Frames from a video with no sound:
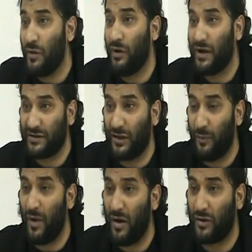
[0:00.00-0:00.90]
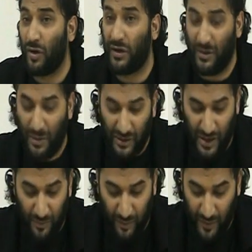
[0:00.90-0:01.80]
we are still talking about the
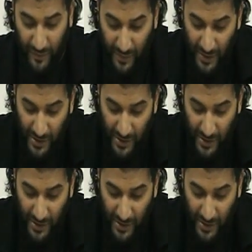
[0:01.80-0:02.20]
hypocrites.